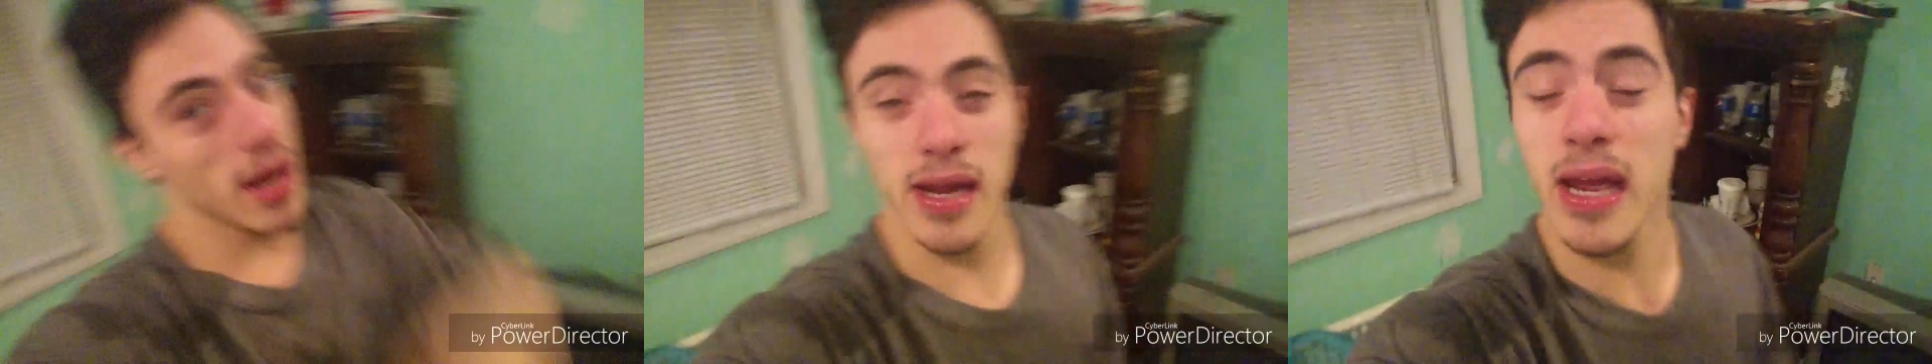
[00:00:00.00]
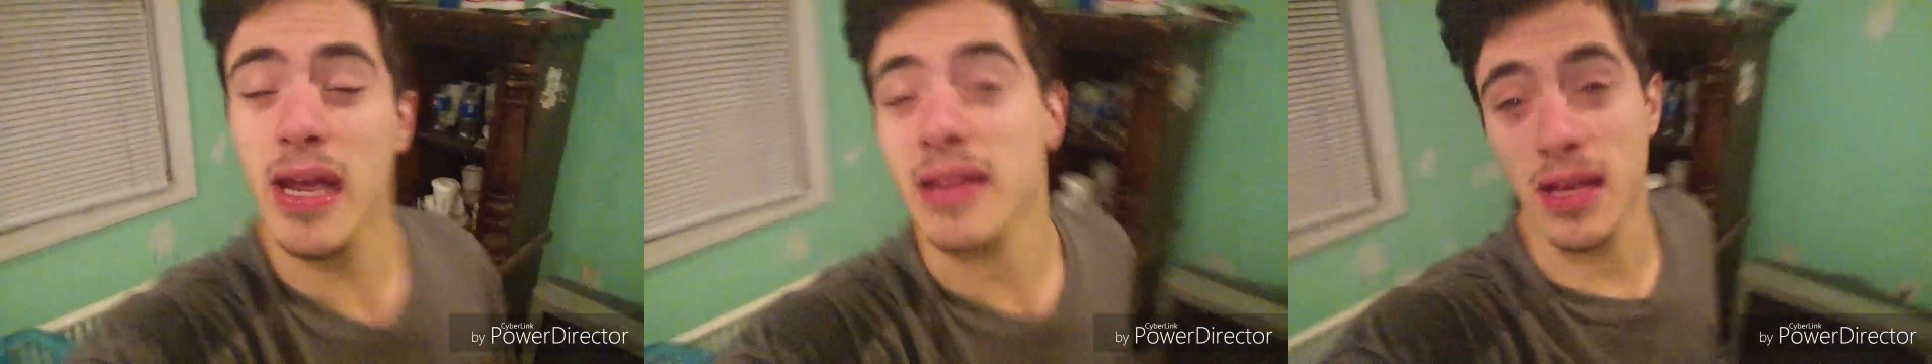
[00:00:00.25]
I
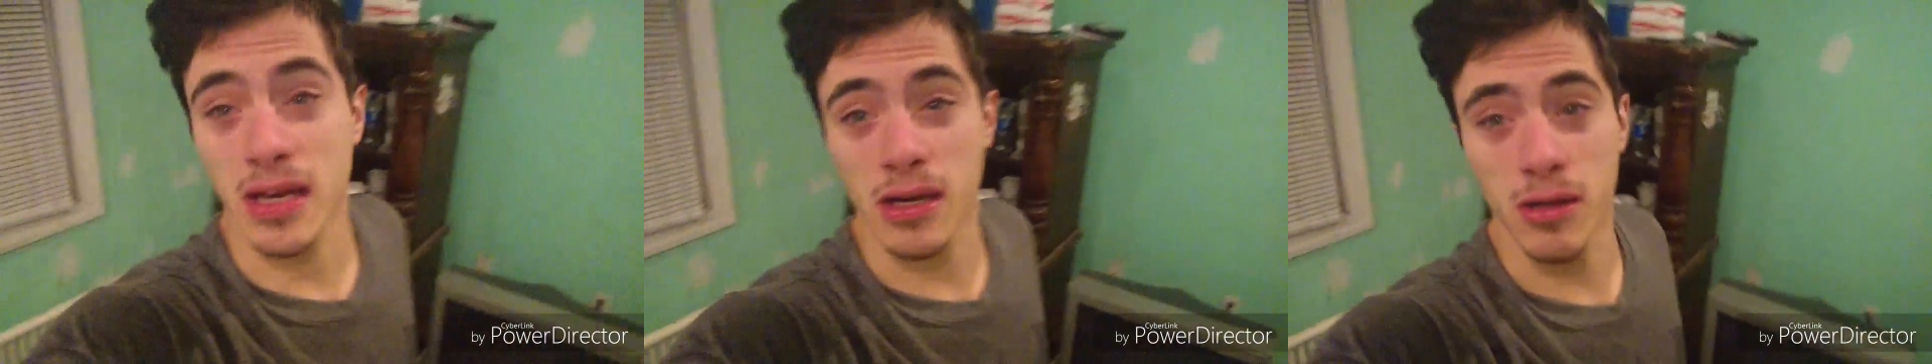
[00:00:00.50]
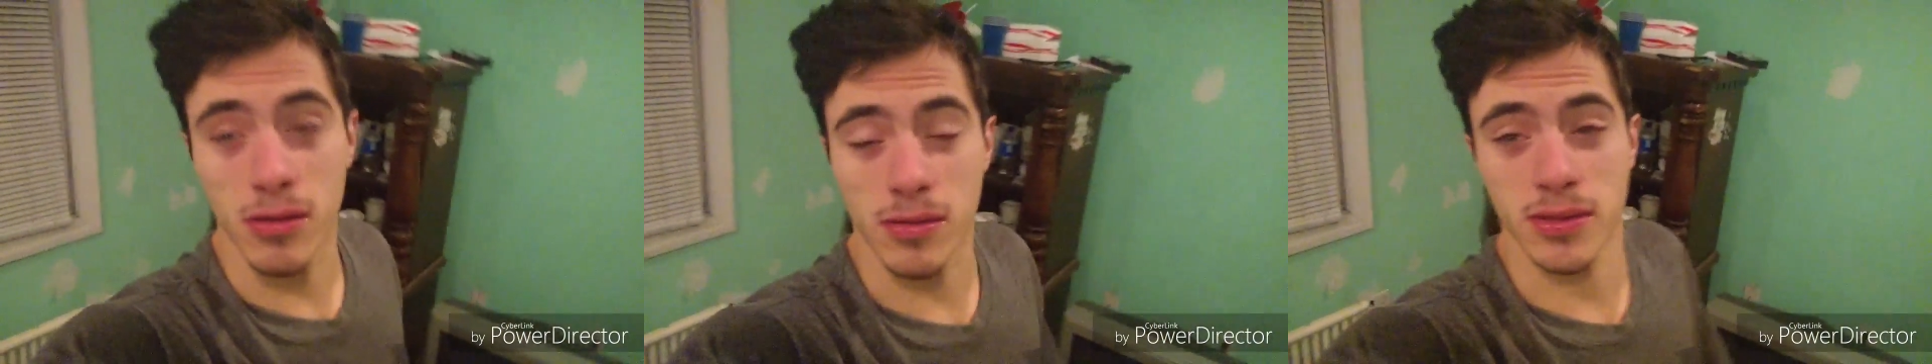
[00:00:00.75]
hate the
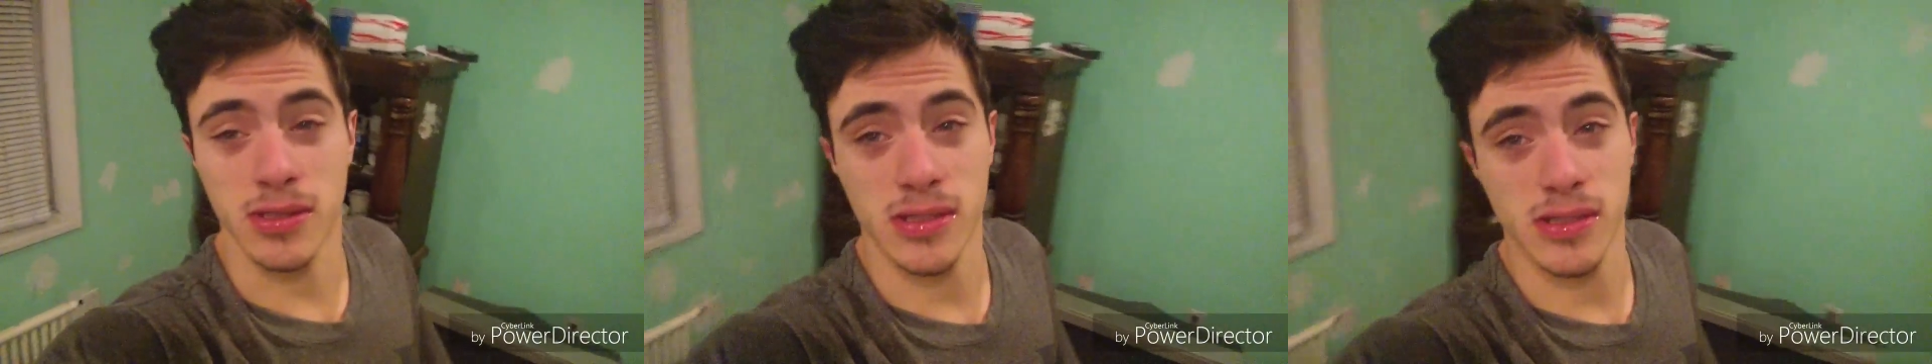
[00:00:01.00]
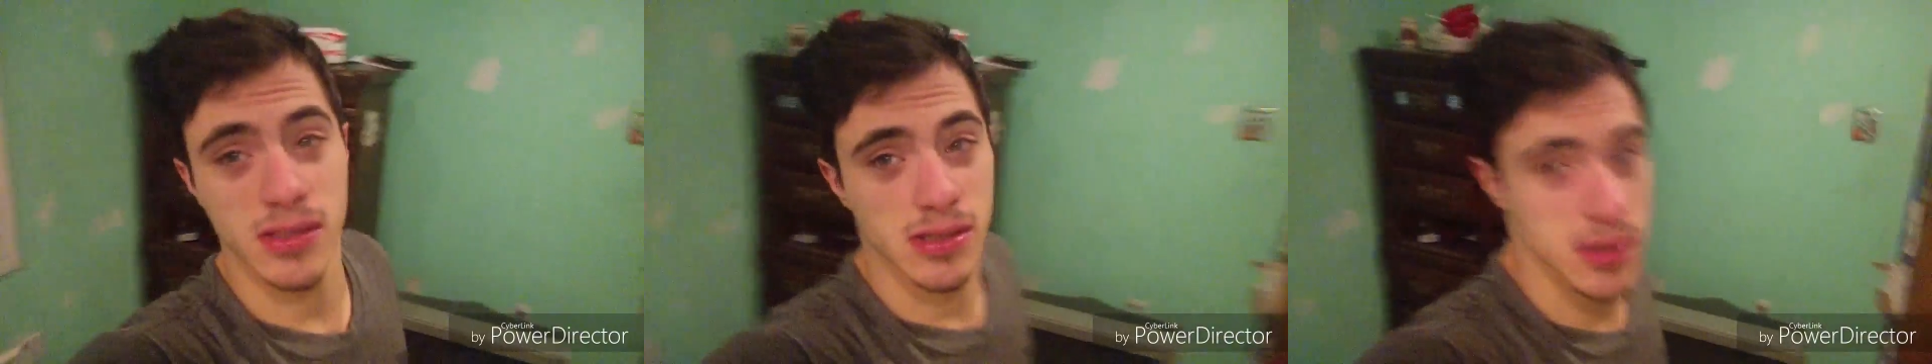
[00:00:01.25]
cold.
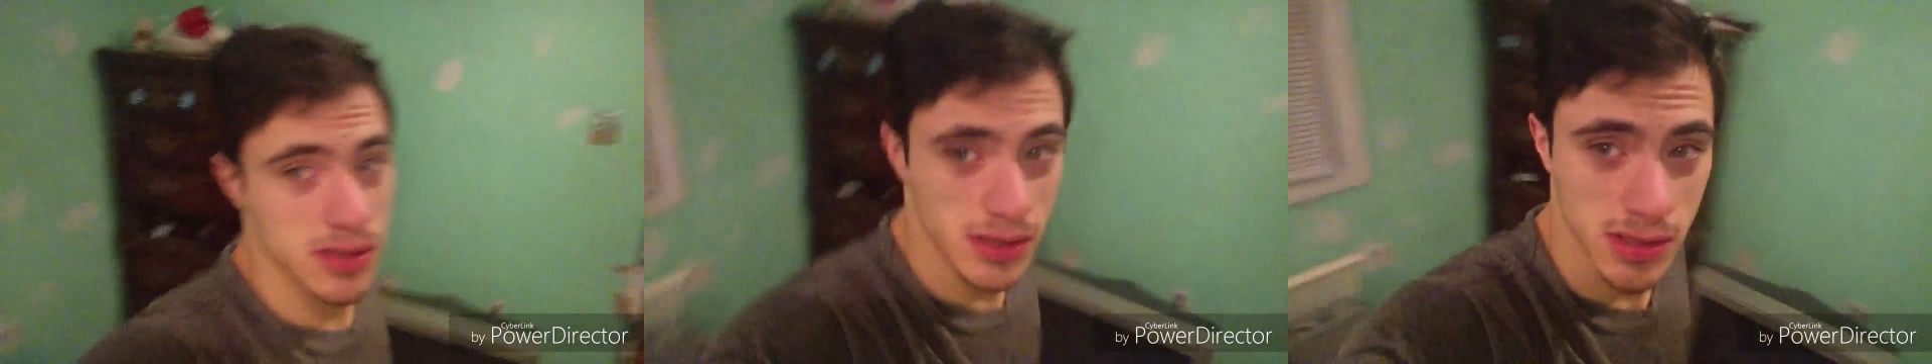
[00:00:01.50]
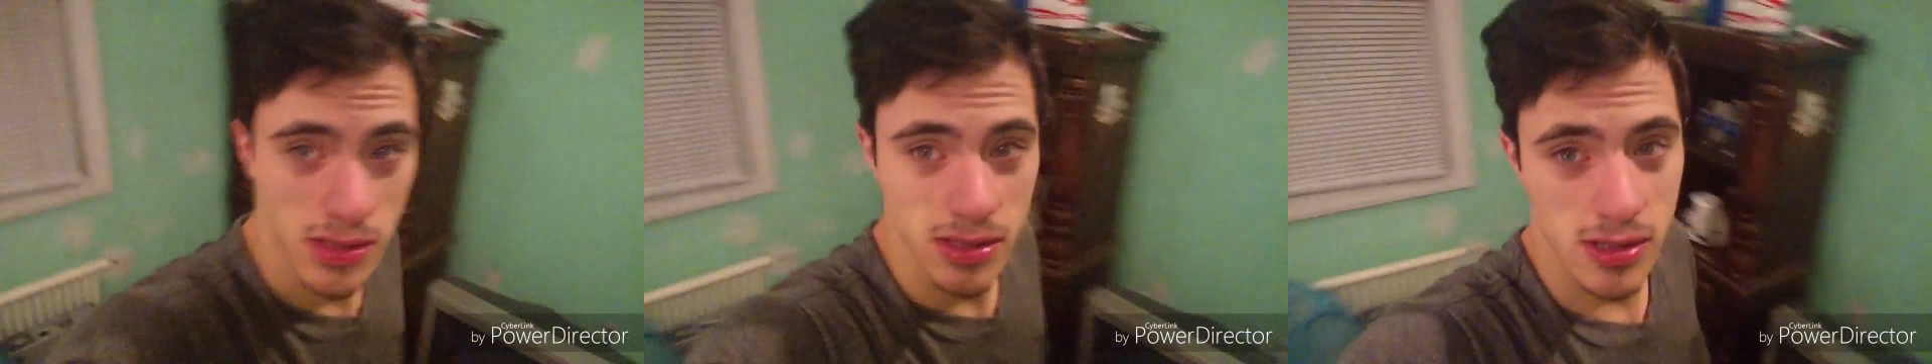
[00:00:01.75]

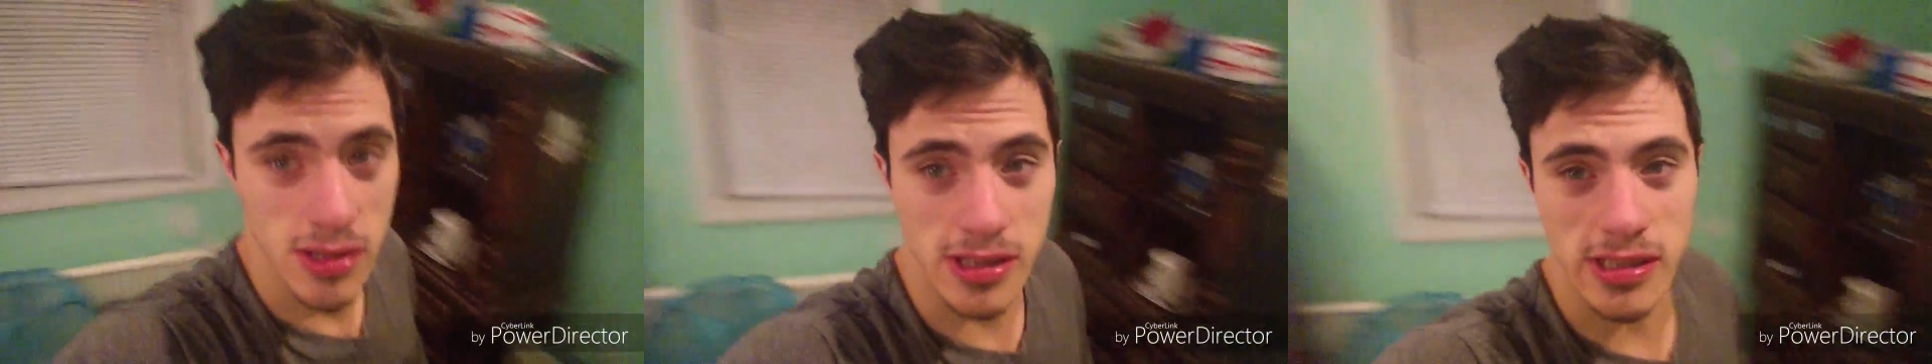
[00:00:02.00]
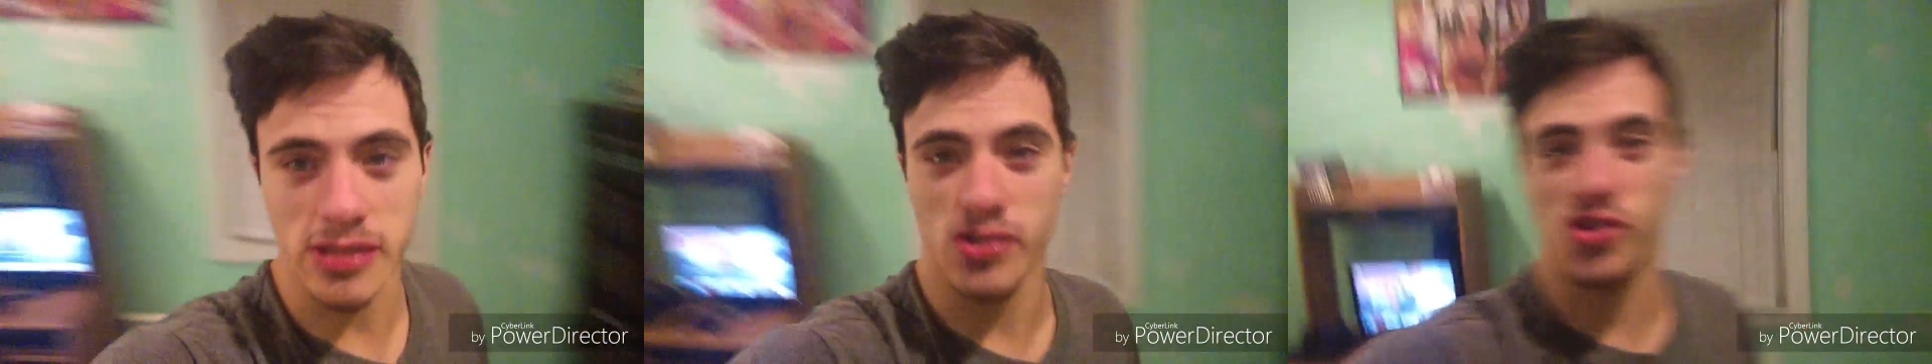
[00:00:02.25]

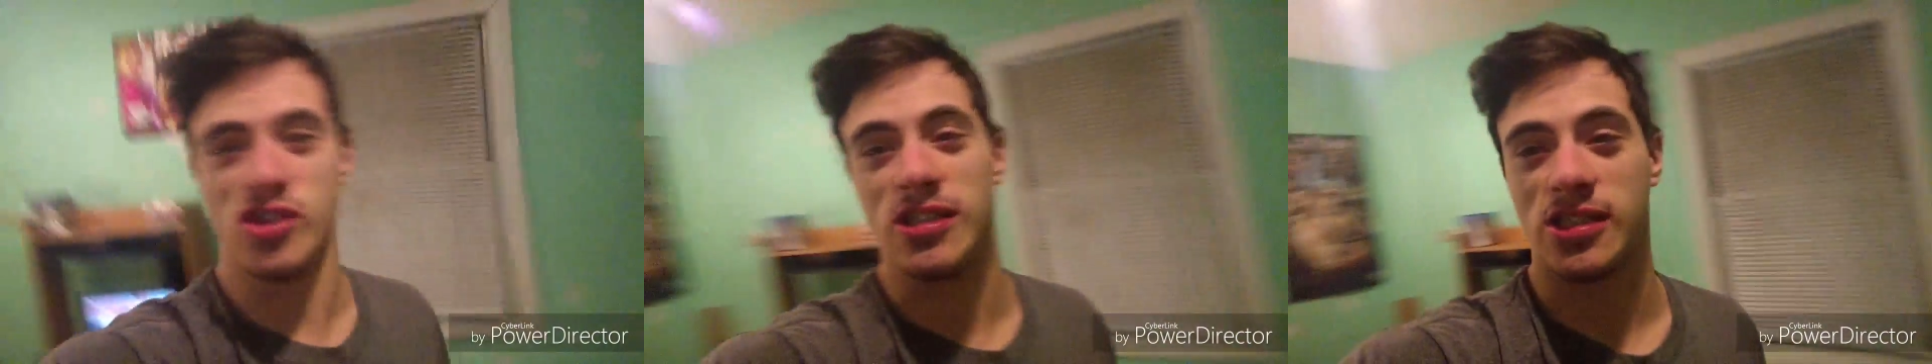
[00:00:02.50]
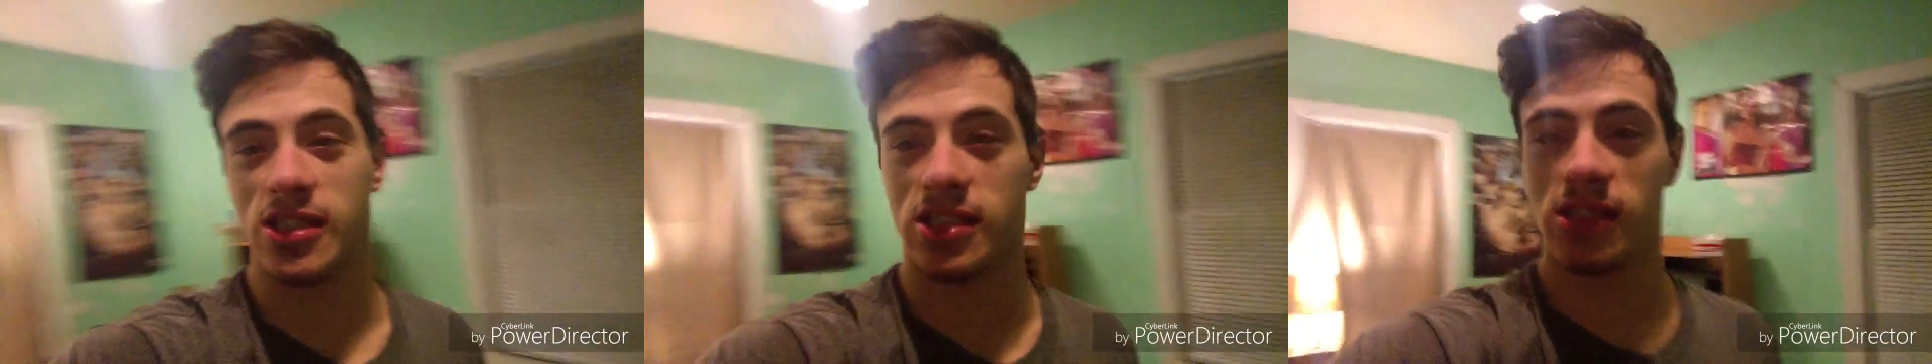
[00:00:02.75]
Like a
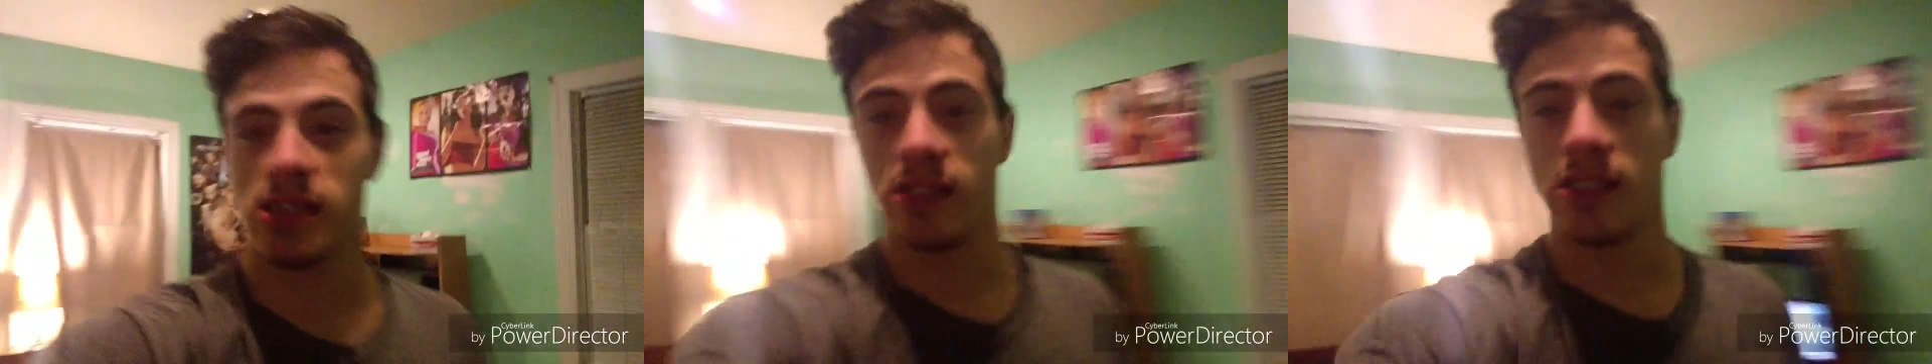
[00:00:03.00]
jits.